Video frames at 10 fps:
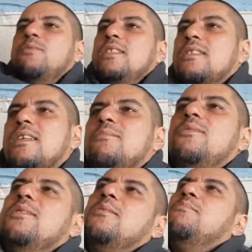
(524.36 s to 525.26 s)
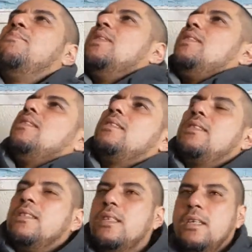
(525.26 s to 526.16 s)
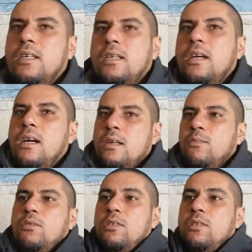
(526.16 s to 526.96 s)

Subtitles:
we had come to the base, I